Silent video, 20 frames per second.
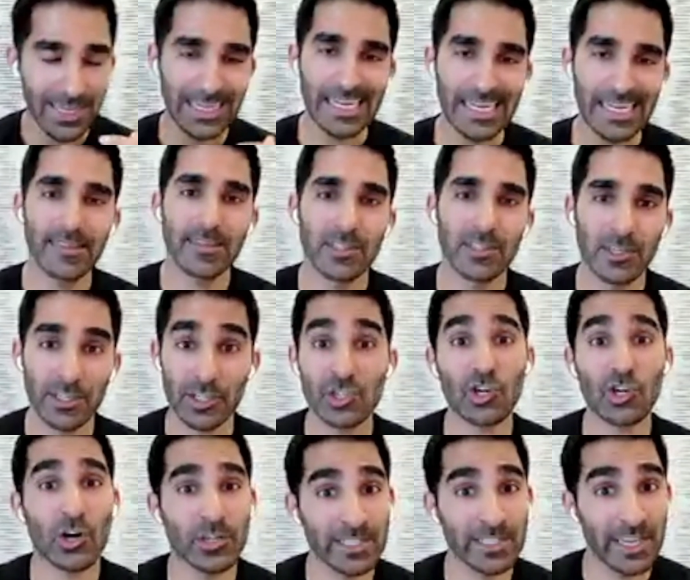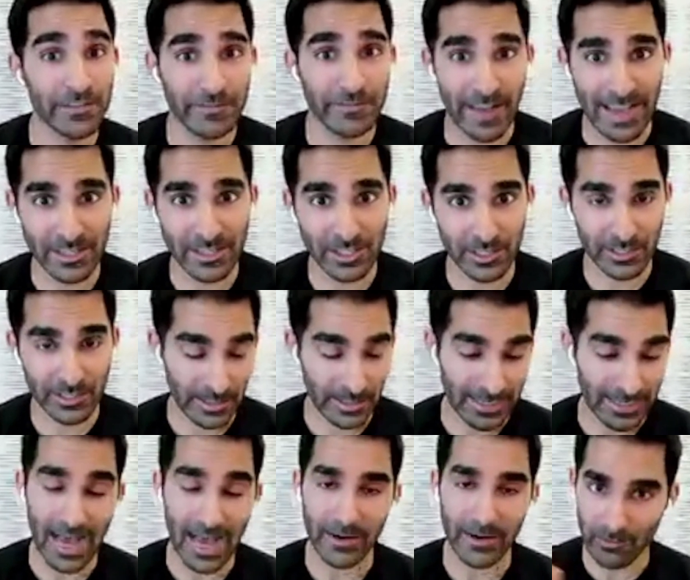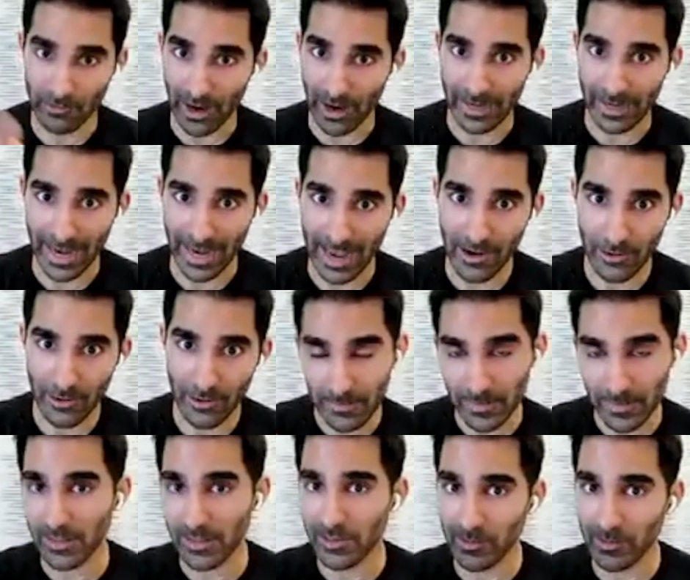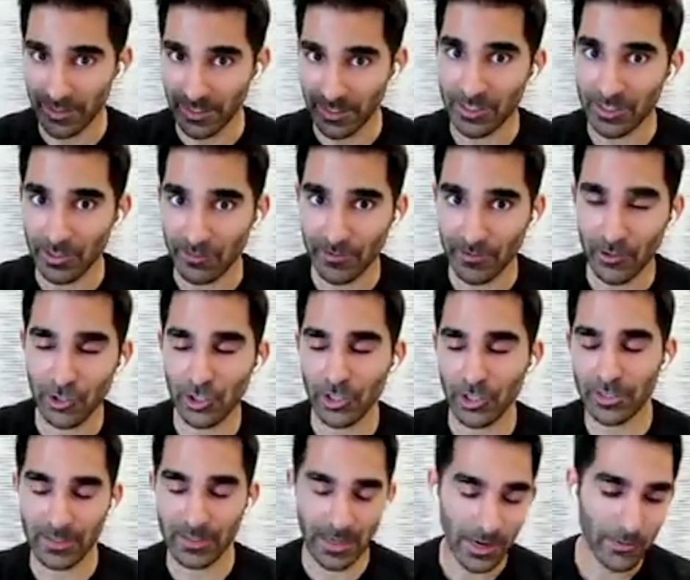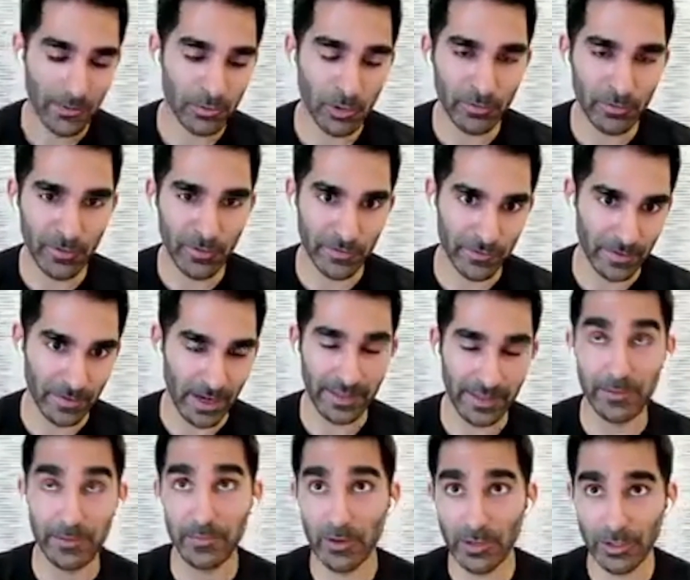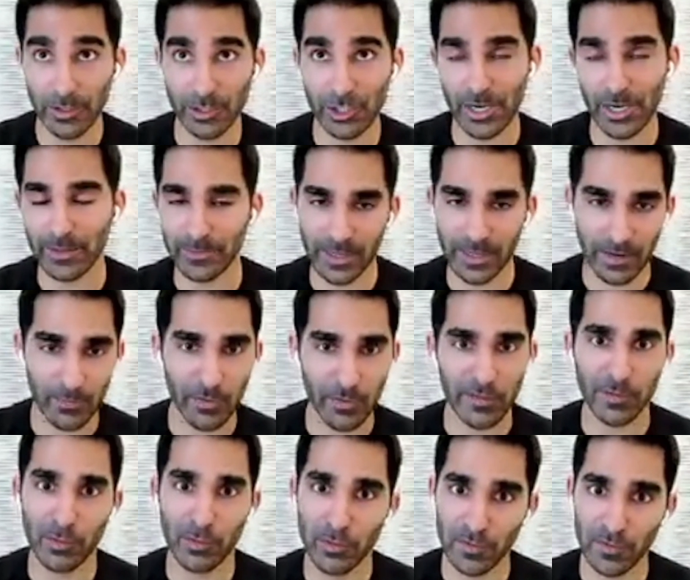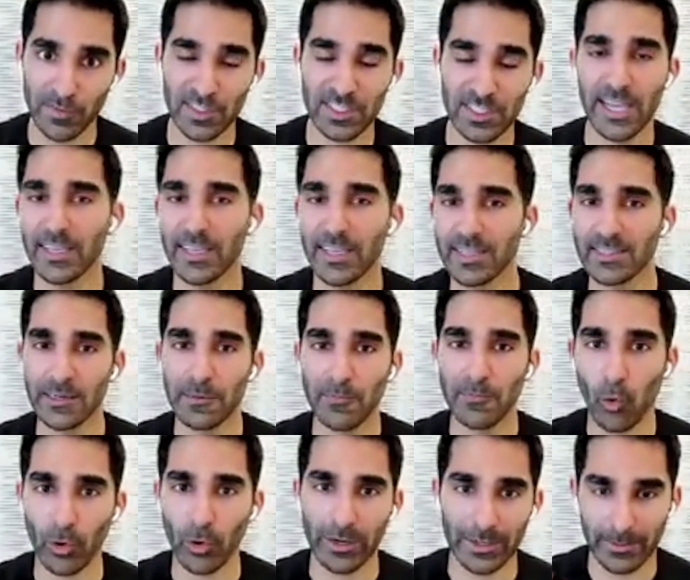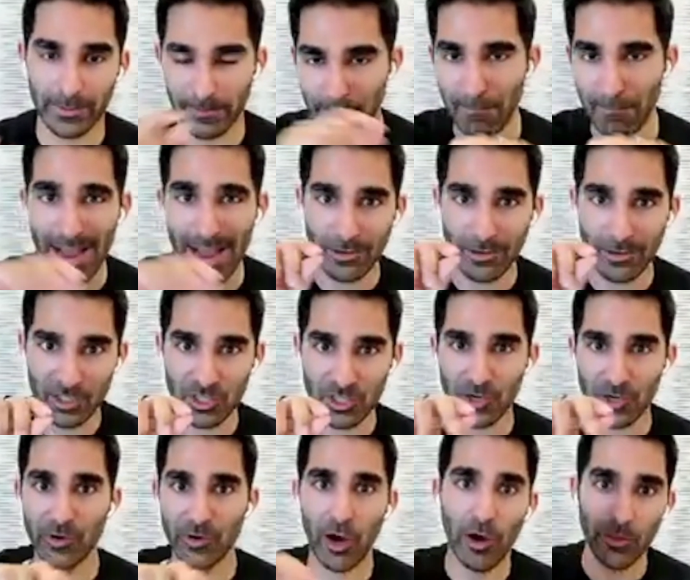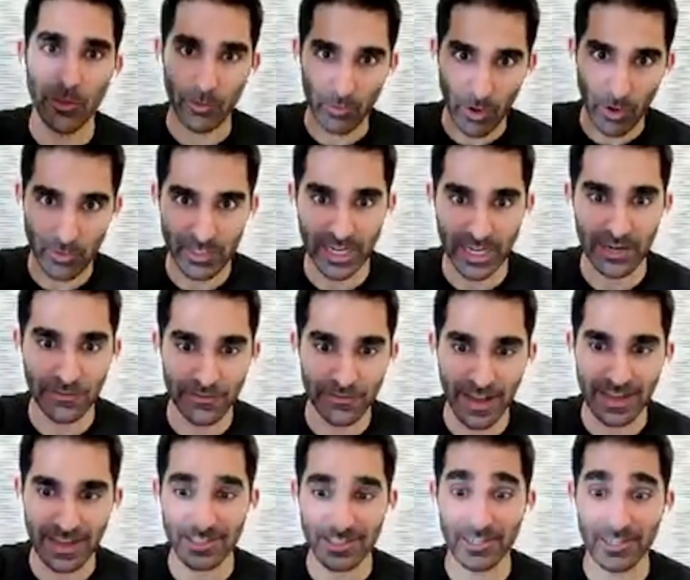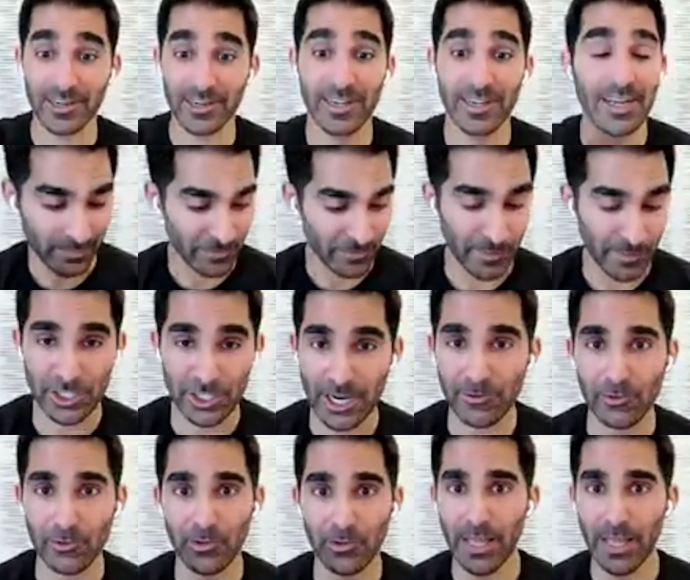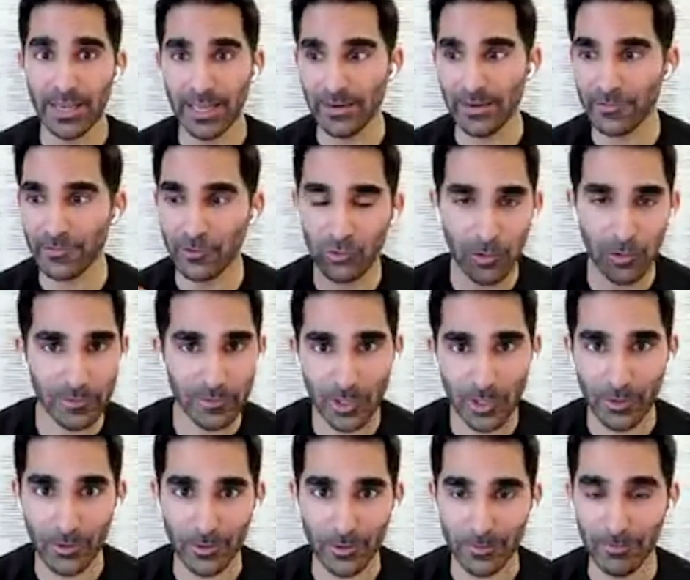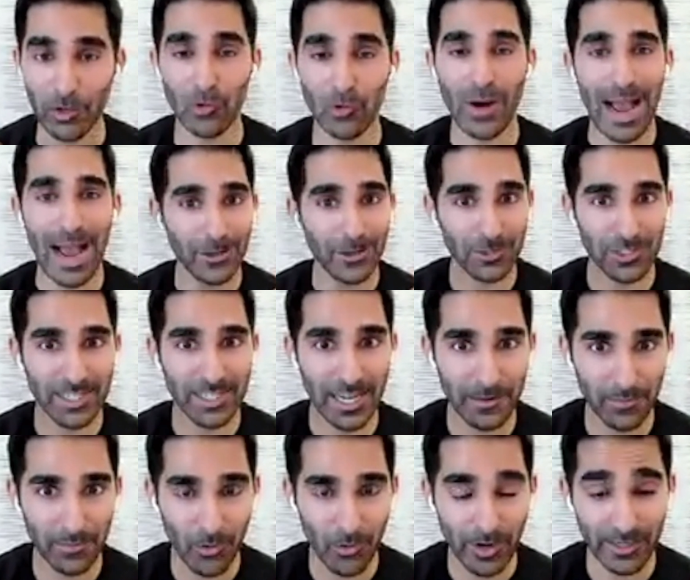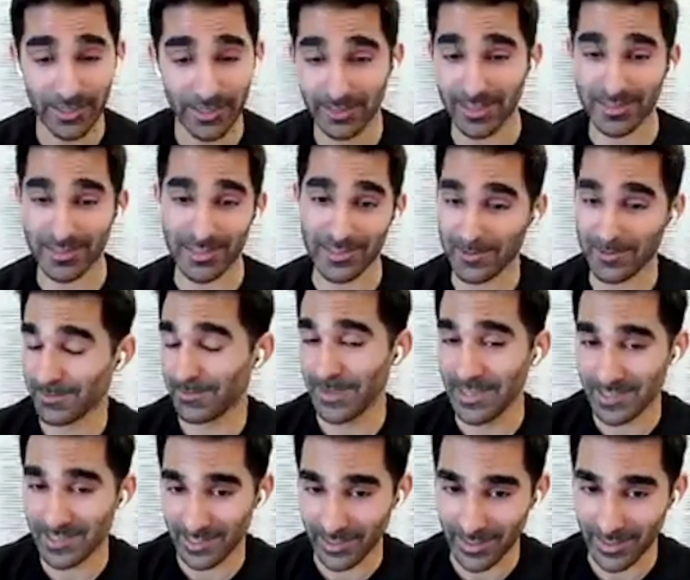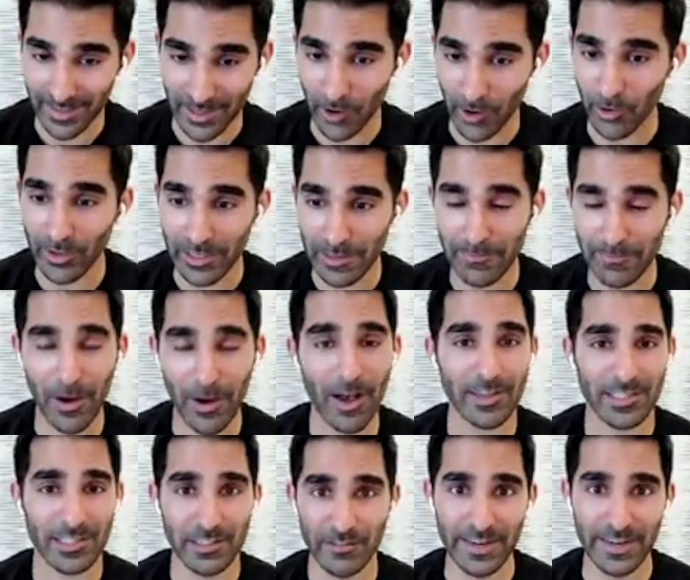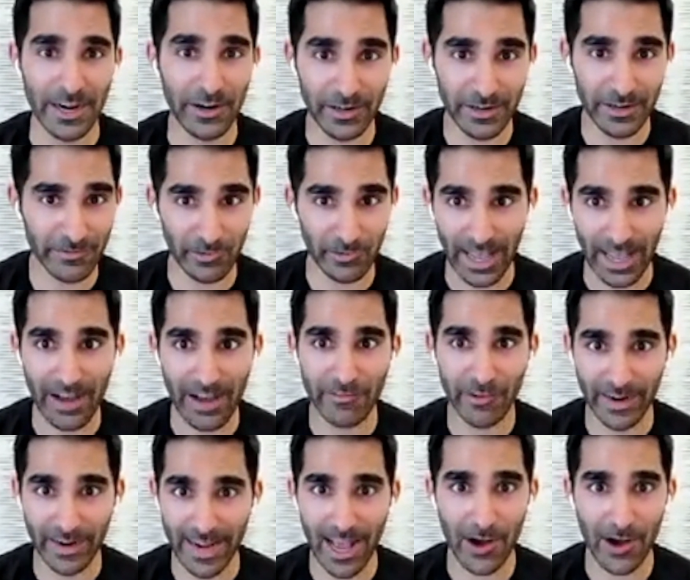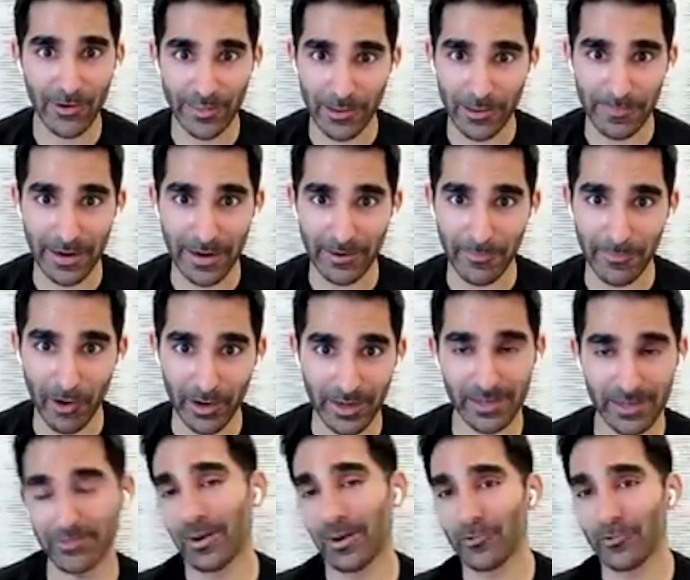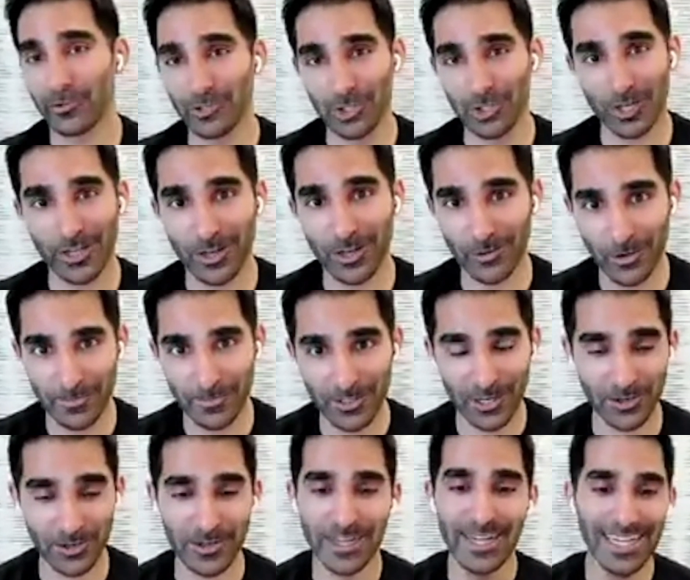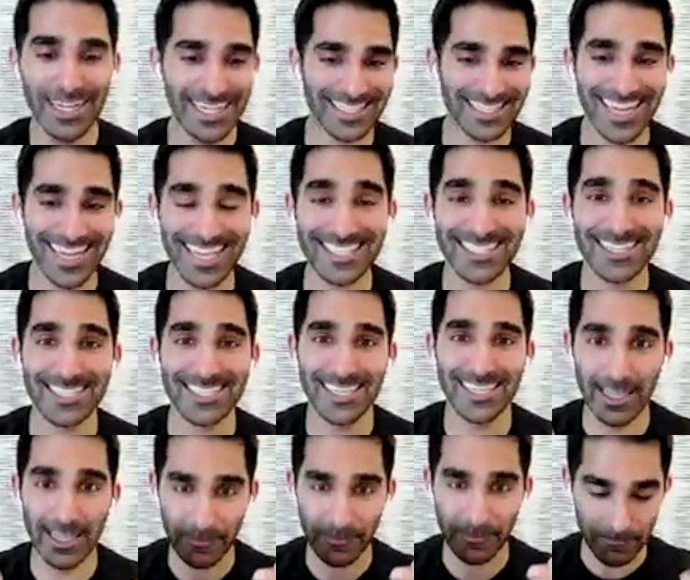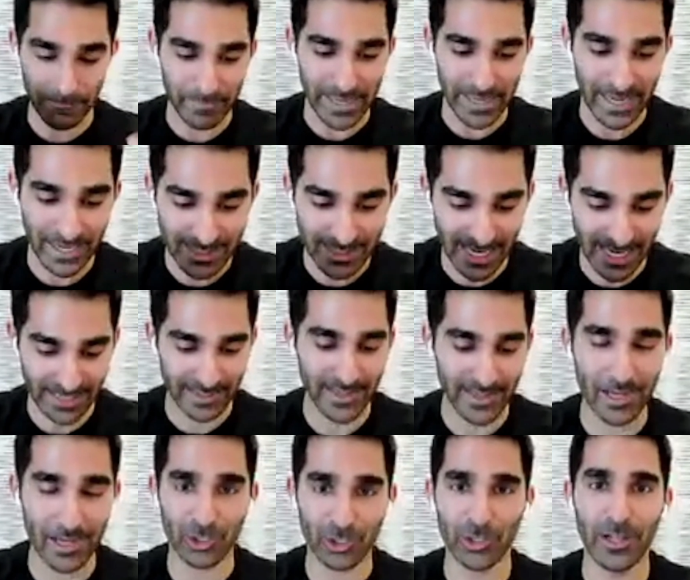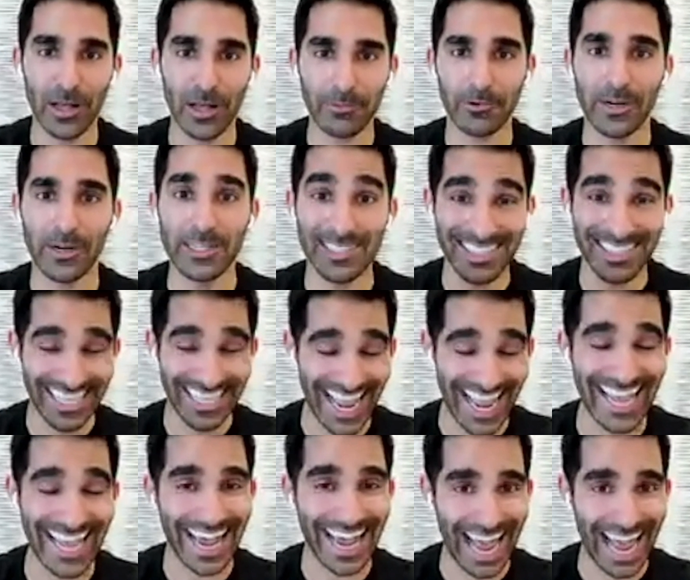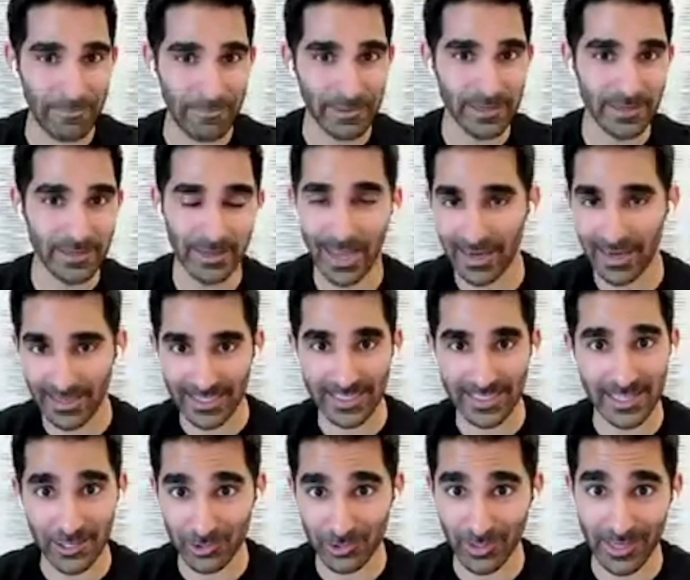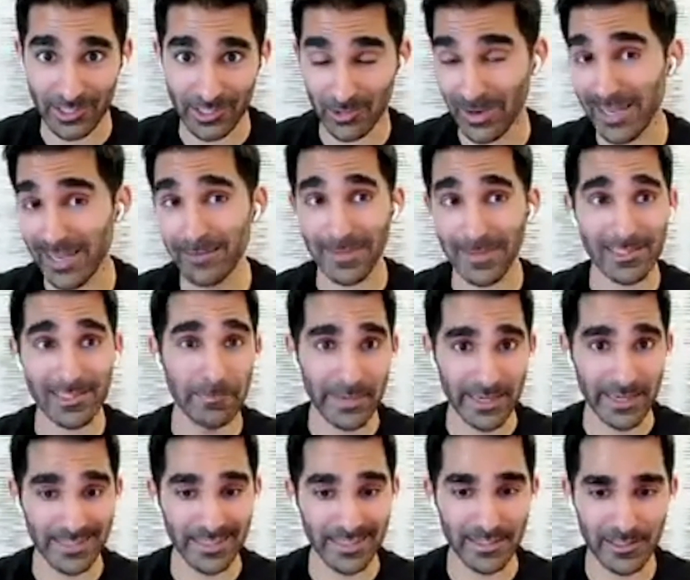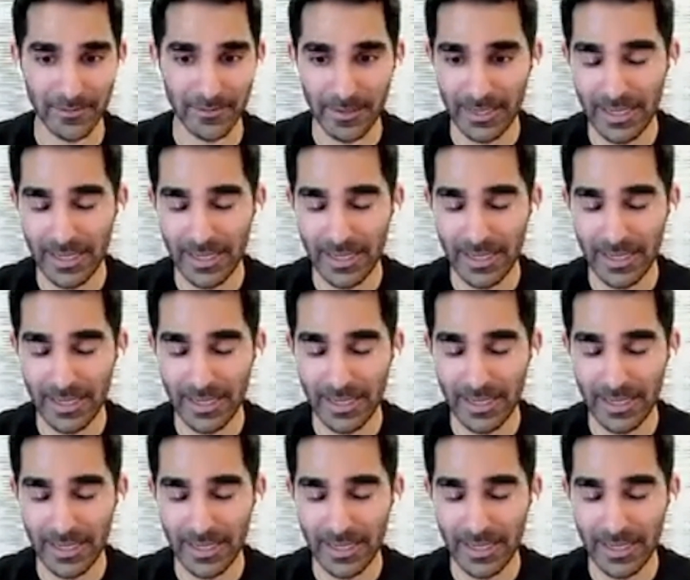ETH is going to start to get faster, not right now, but a little bit into the future. Proof of the merge and kind of moving to proof of stake is an important milestone on the road to getting faster. From a general like kind of crypto morale standpoint, this is basically the only positive narrative we have right now in the bear market where everyone's shitting on crypto. It's nice to see like big technological upgrades can happen in a decentralized way. That's a big deal.